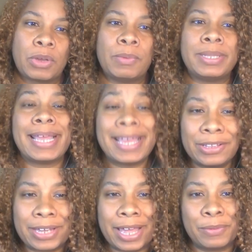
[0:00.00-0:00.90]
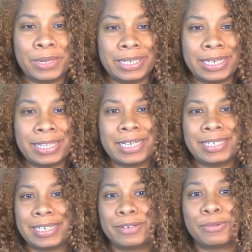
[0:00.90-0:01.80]
When they look at Wheatley, they
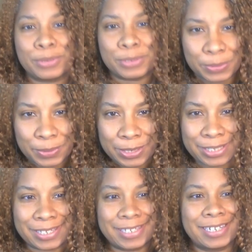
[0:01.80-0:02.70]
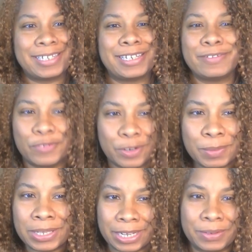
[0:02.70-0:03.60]
see old words, they see
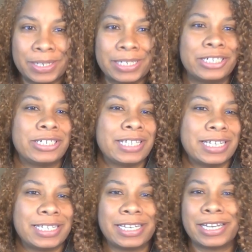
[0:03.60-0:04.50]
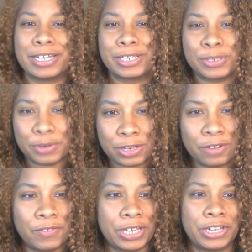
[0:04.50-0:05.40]
formal language, they see a historical
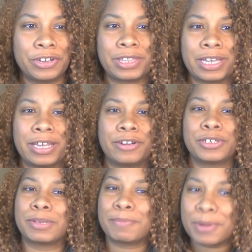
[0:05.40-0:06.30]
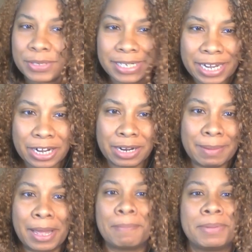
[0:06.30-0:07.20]
figure they are supposed to care
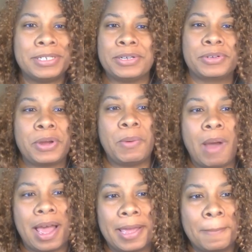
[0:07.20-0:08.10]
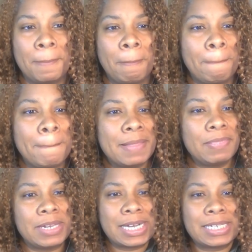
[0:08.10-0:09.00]
about but don't know why.
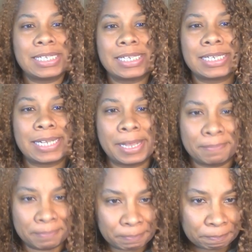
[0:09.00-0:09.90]
The text is the same,